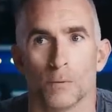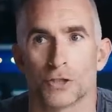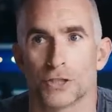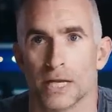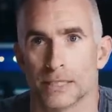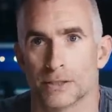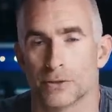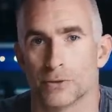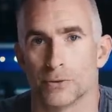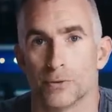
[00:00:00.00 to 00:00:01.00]
which tends
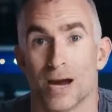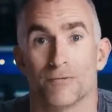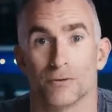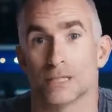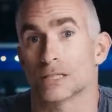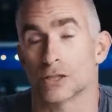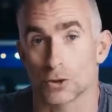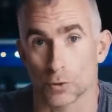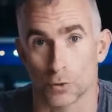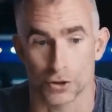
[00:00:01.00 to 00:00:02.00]
to have less
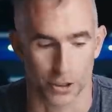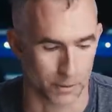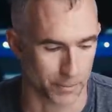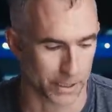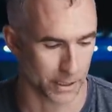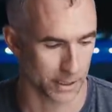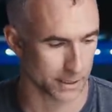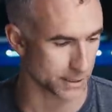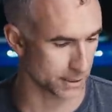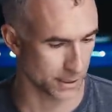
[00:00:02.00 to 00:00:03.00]
distortion
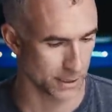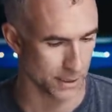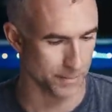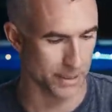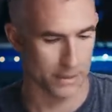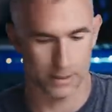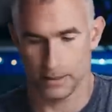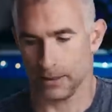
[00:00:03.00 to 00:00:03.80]
because, I mean,